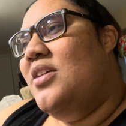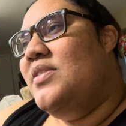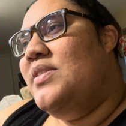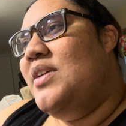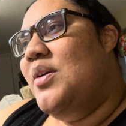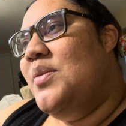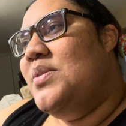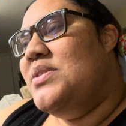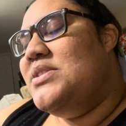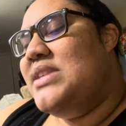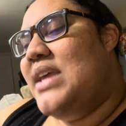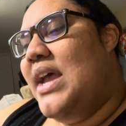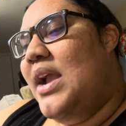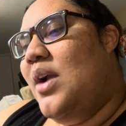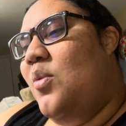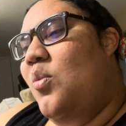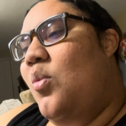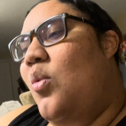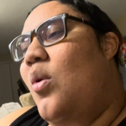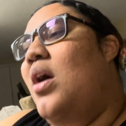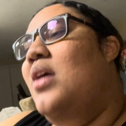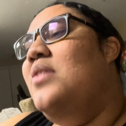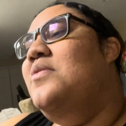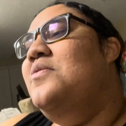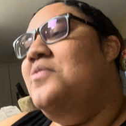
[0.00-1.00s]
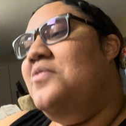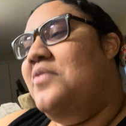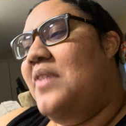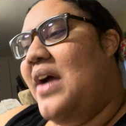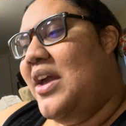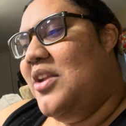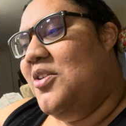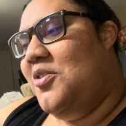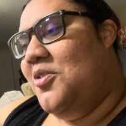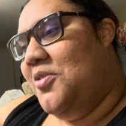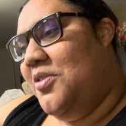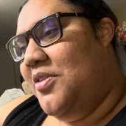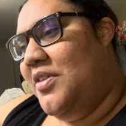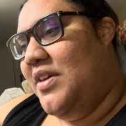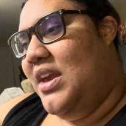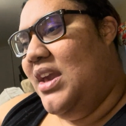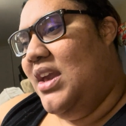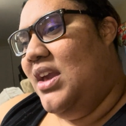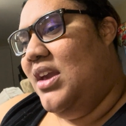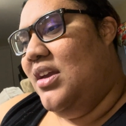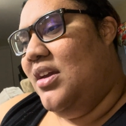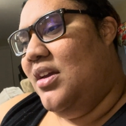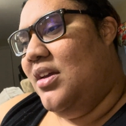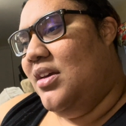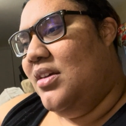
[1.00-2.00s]
there was like one final
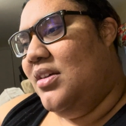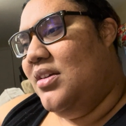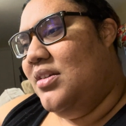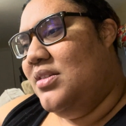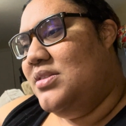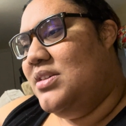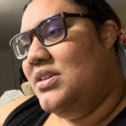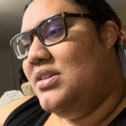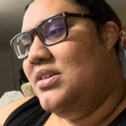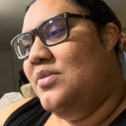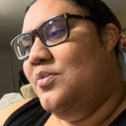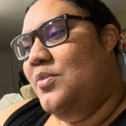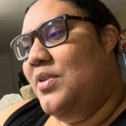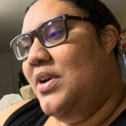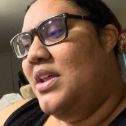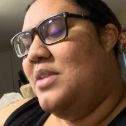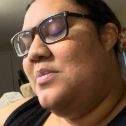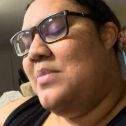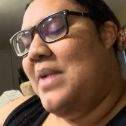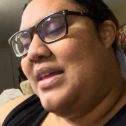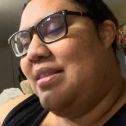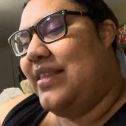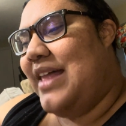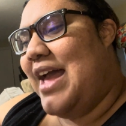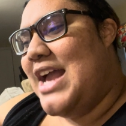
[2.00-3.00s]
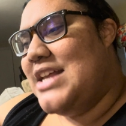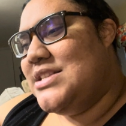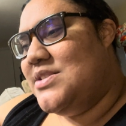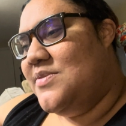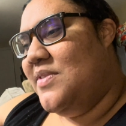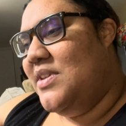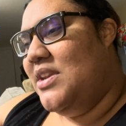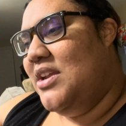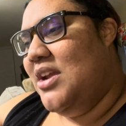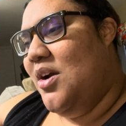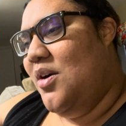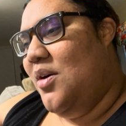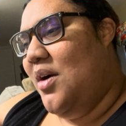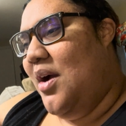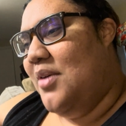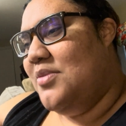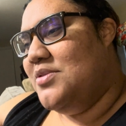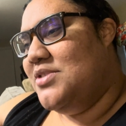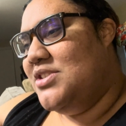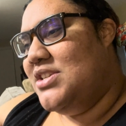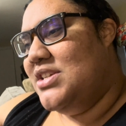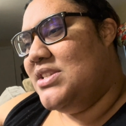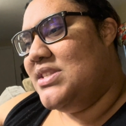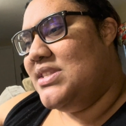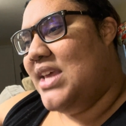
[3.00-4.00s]
thing in my last video, I was
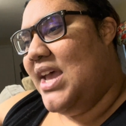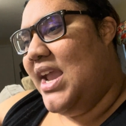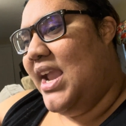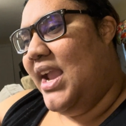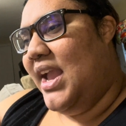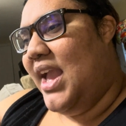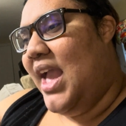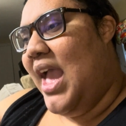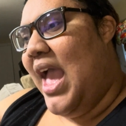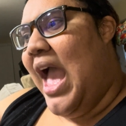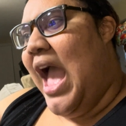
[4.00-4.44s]
just like,